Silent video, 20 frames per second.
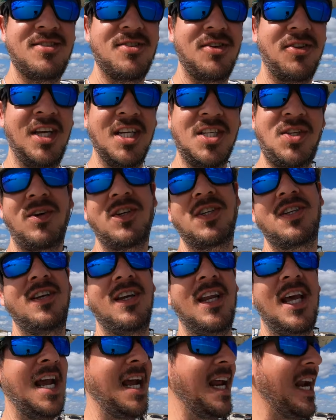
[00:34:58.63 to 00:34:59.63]
So thanks for
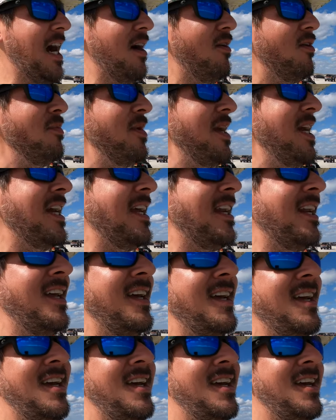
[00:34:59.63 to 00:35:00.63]
hanging out with me and
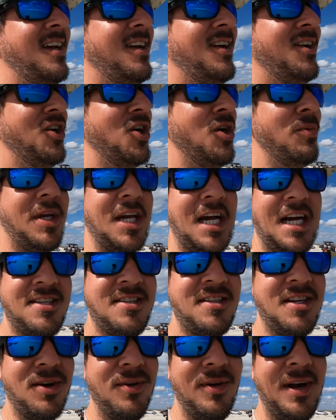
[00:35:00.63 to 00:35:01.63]
hope you guys
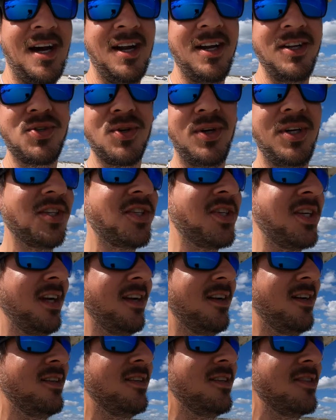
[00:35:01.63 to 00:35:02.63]
stick around, enjoy the
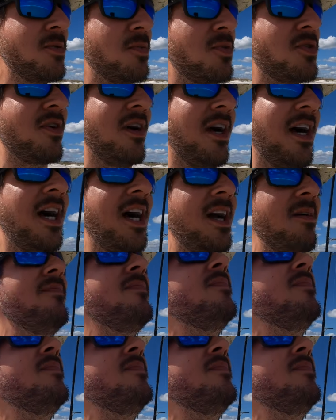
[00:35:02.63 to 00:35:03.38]
channel, subscribe,